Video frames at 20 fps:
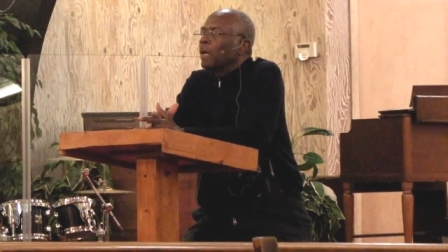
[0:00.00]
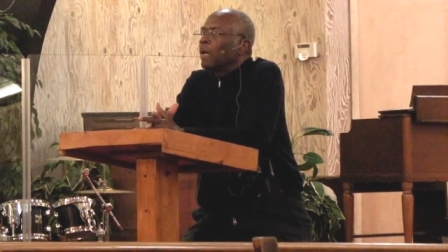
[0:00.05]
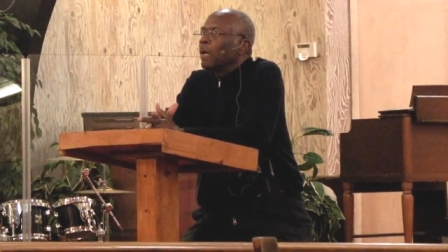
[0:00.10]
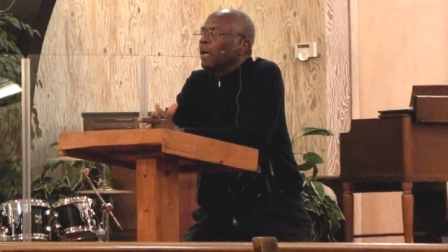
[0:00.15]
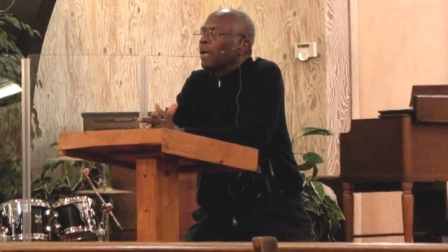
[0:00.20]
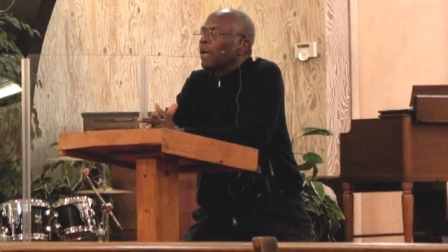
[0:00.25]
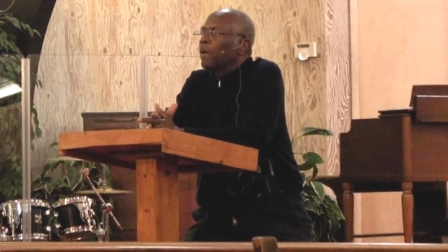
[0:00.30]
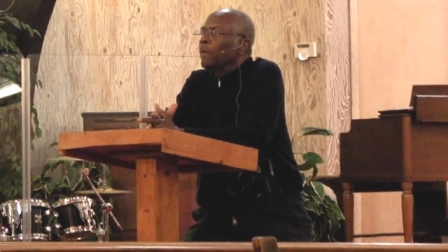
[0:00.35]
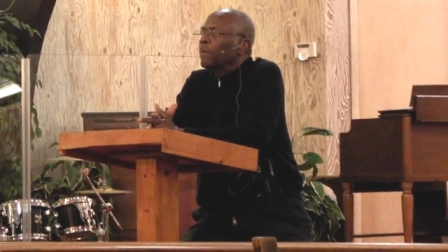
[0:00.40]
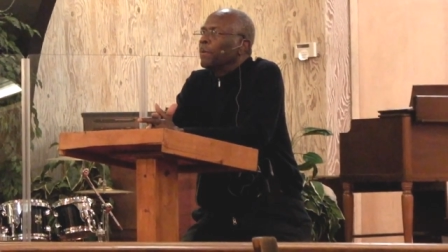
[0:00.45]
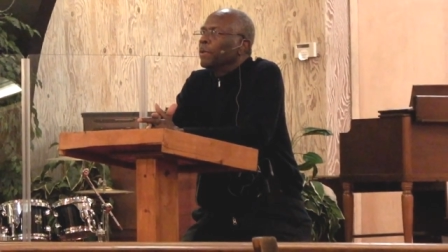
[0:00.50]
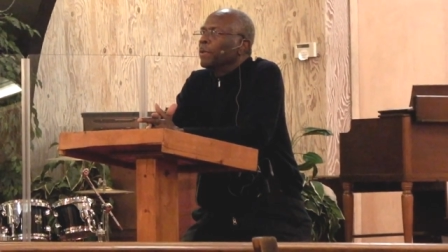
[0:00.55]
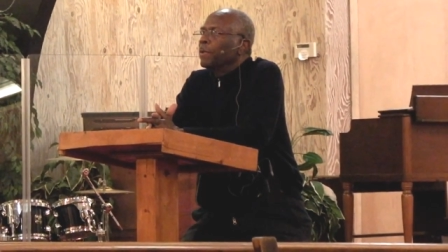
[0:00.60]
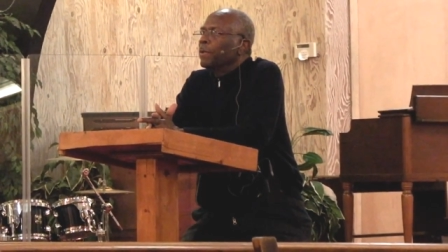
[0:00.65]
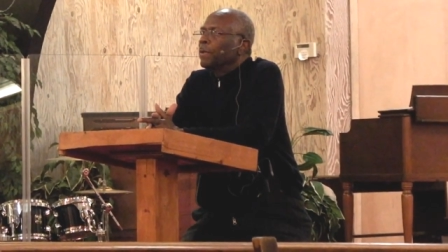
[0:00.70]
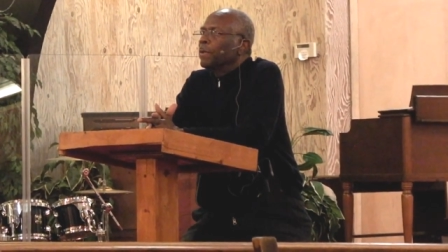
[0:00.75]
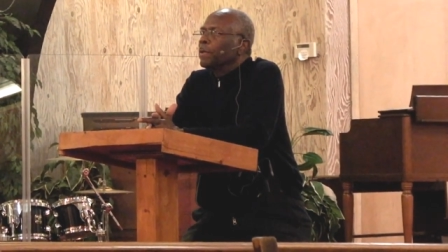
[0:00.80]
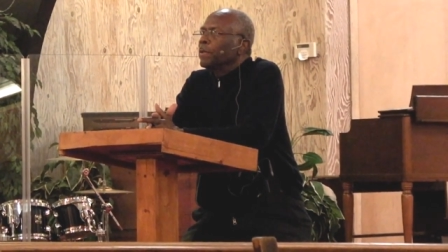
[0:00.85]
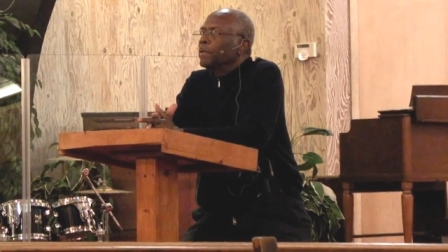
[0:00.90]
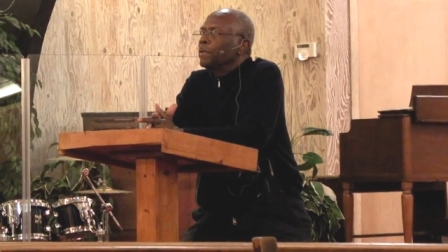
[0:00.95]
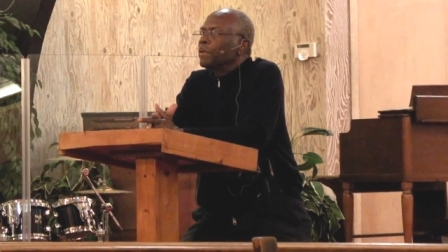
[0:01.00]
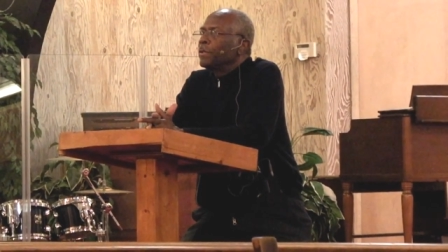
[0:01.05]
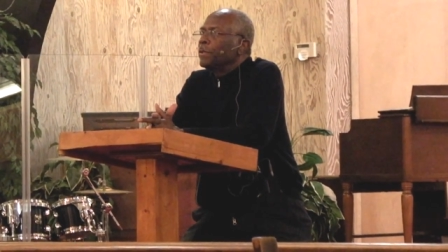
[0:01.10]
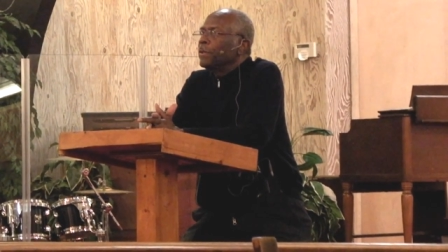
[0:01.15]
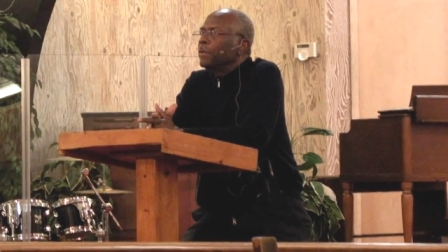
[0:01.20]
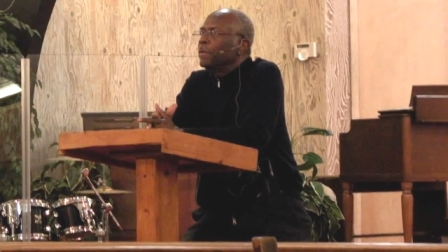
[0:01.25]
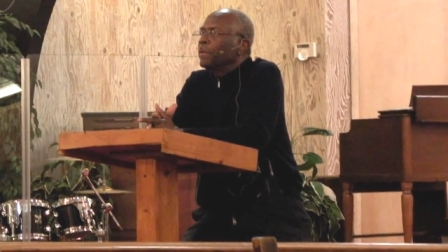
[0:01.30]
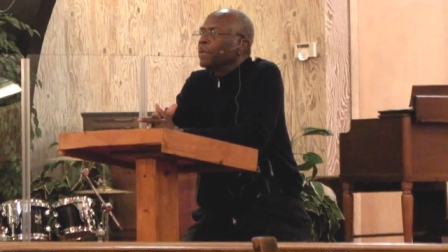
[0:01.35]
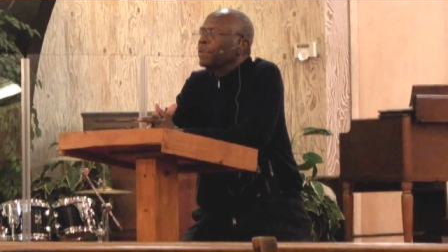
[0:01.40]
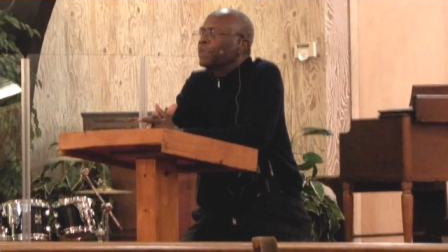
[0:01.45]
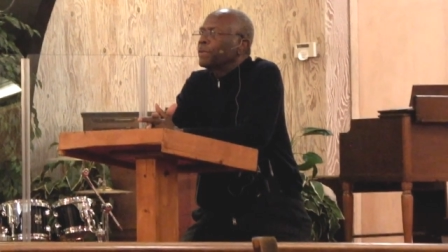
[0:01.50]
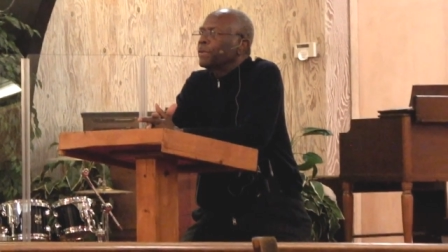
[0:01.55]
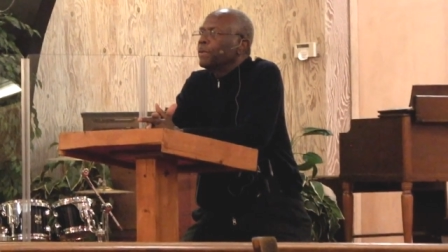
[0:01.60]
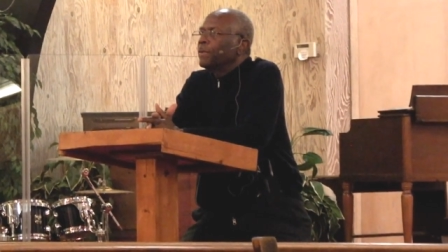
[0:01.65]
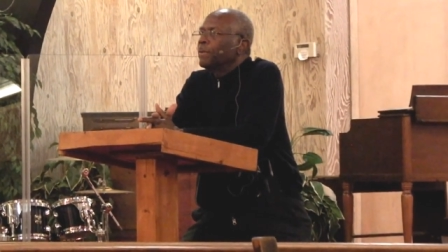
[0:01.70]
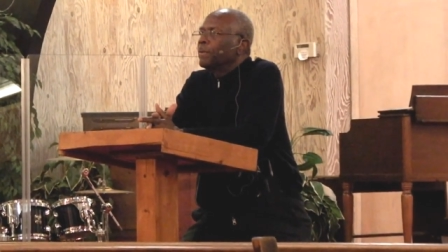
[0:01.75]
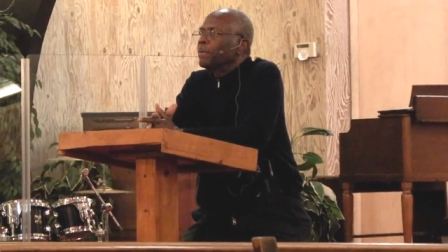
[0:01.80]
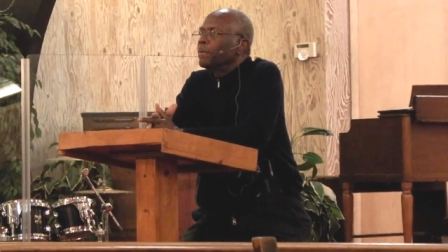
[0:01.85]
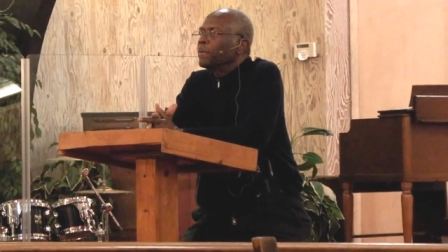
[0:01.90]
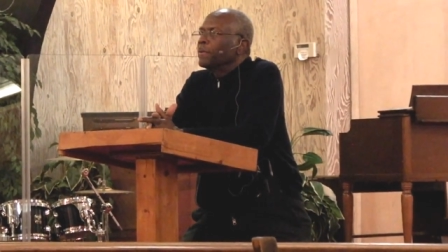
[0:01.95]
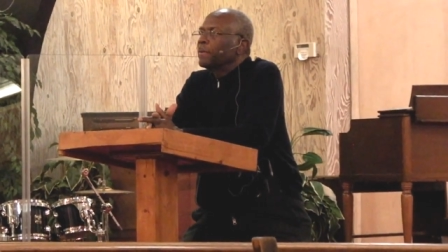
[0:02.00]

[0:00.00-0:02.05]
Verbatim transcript: uh, we're going to assume